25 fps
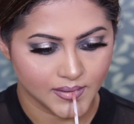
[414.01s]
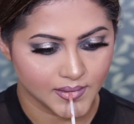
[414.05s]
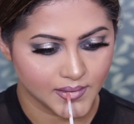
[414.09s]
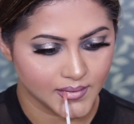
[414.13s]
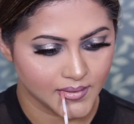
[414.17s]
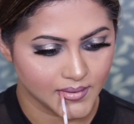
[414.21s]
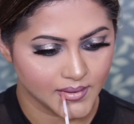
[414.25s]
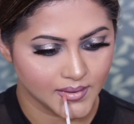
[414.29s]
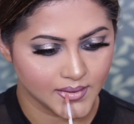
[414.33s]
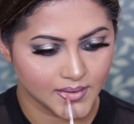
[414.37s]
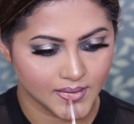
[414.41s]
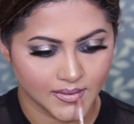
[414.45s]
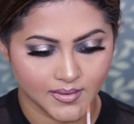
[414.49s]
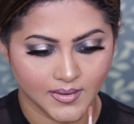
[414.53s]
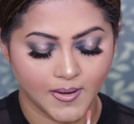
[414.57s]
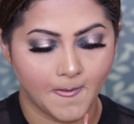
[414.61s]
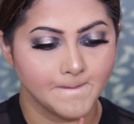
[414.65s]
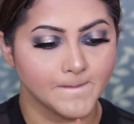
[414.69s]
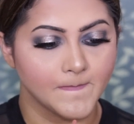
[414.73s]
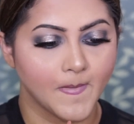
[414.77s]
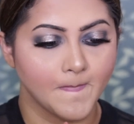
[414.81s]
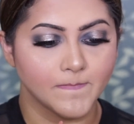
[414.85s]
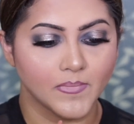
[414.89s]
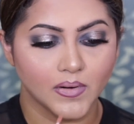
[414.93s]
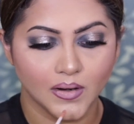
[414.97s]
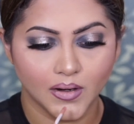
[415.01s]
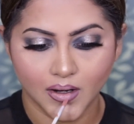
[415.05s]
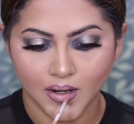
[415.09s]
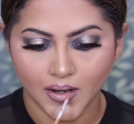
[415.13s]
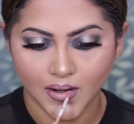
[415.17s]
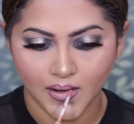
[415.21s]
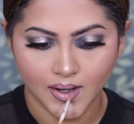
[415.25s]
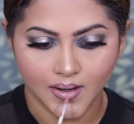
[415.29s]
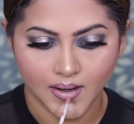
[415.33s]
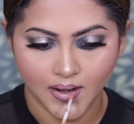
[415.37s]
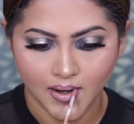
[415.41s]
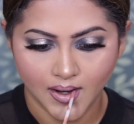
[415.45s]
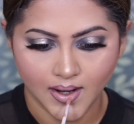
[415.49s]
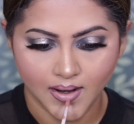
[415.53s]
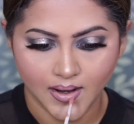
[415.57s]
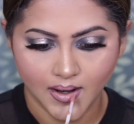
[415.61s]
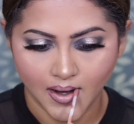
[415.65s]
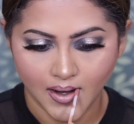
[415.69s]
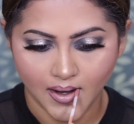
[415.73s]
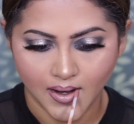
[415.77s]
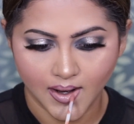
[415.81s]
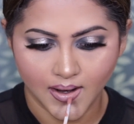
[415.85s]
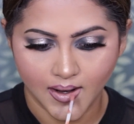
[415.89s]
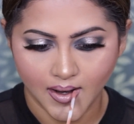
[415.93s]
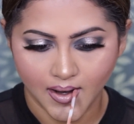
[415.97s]
pale purple kind of
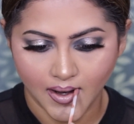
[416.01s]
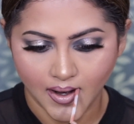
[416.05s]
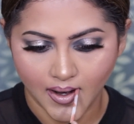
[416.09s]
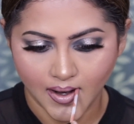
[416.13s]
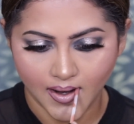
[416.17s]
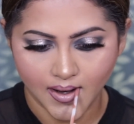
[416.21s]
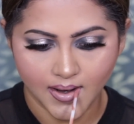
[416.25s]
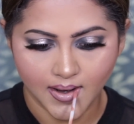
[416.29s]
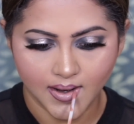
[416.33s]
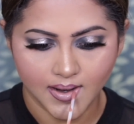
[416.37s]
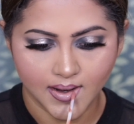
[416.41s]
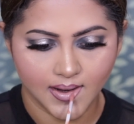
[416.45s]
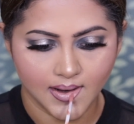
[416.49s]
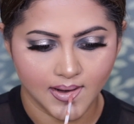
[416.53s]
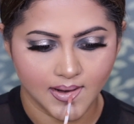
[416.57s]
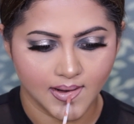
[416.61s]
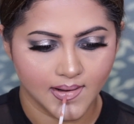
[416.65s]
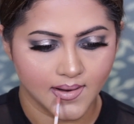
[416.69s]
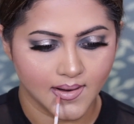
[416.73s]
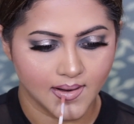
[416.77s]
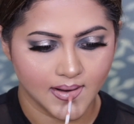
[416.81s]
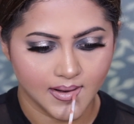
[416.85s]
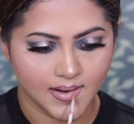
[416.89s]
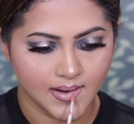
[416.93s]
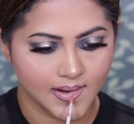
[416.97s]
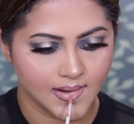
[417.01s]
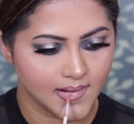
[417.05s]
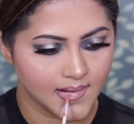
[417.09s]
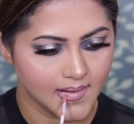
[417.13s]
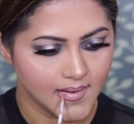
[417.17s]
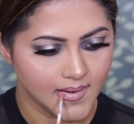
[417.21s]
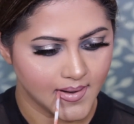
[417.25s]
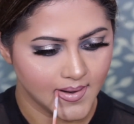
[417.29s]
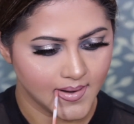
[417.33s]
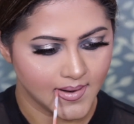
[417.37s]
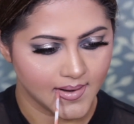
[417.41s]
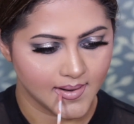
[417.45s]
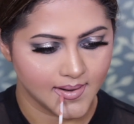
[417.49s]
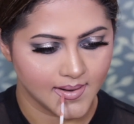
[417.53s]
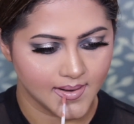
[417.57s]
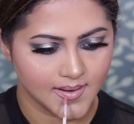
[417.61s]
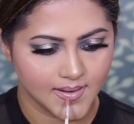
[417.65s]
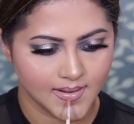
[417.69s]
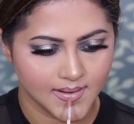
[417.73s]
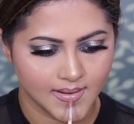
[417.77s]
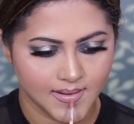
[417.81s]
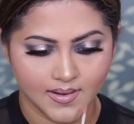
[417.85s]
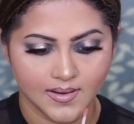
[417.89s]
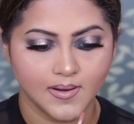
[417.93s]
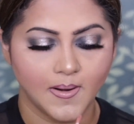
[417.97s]
pink color on my
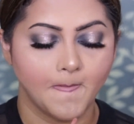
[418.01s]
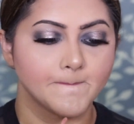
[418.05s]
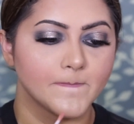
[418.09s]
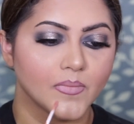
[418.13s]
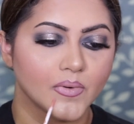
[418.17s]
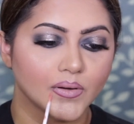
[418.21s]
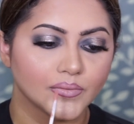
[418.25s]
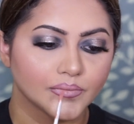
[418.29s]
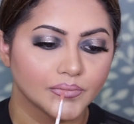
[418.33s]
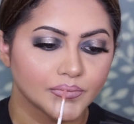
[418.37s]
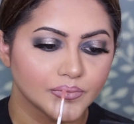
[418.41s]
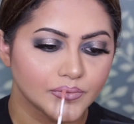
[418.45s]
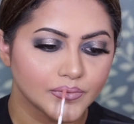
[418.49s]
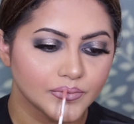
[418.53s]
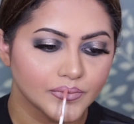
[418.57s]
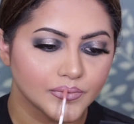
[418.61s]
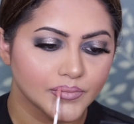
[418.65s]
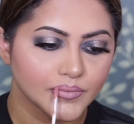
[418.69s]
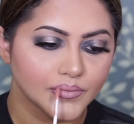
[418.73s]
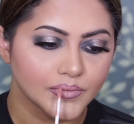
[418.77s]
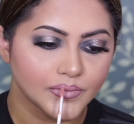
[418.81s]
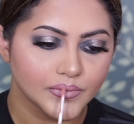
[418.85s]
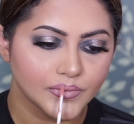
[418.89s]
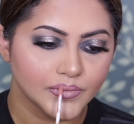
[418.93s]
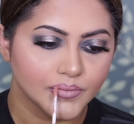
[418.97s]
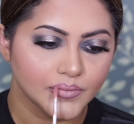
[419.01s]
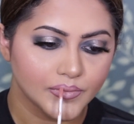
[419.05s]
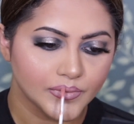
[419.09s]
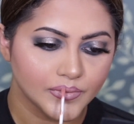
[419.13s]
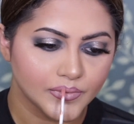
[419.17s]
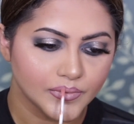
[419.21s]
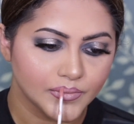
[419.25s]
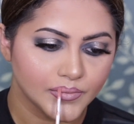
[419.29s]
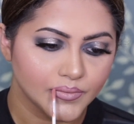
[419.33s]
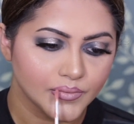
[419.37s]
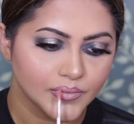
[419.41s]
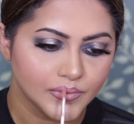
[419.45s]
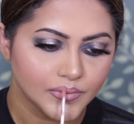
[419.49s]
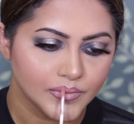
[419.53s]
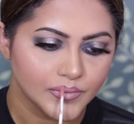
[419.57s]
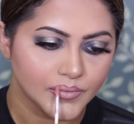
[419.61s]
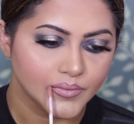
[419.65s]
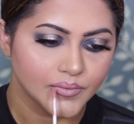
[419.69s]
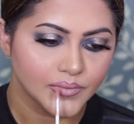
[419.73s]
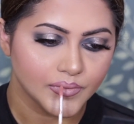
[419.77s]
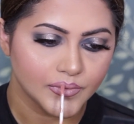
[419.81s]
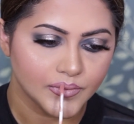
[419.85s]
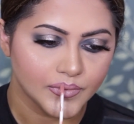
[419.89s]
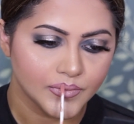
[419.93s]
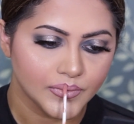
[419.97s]
lips, so this kind of helped me
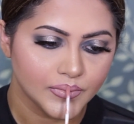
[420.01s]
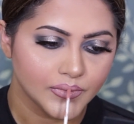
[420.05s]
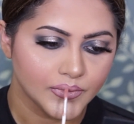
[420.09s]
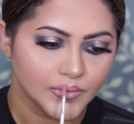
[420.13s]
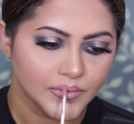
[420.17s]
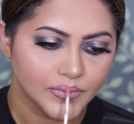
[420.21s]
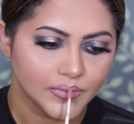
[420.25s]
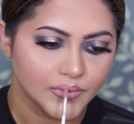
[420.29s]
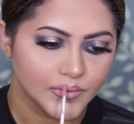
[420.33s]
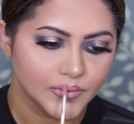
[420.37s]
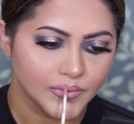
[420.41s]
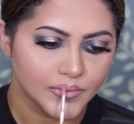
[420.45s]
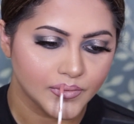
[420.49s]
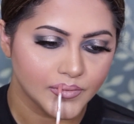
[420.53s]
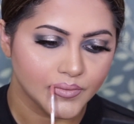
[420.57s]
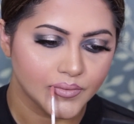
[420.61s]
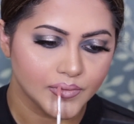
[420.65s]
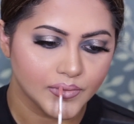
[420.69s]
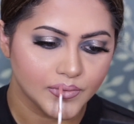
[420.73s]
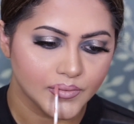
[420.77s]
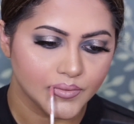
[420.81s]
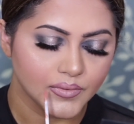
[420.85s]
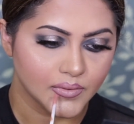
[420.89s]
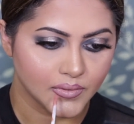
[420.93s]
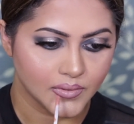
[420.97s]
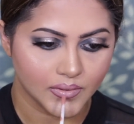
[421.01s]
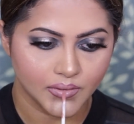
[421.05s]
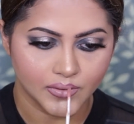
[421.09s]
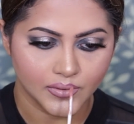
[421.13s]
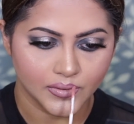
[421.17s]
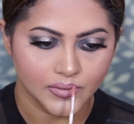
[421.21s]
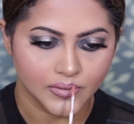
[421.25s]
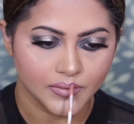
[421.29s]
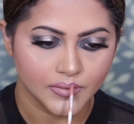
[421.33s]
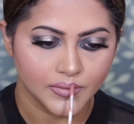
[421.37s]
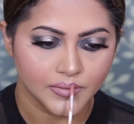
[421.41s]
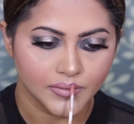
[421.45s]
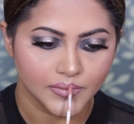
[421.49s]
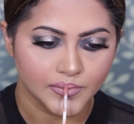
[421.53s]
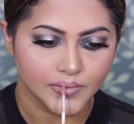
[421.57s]
get the exact lip color I was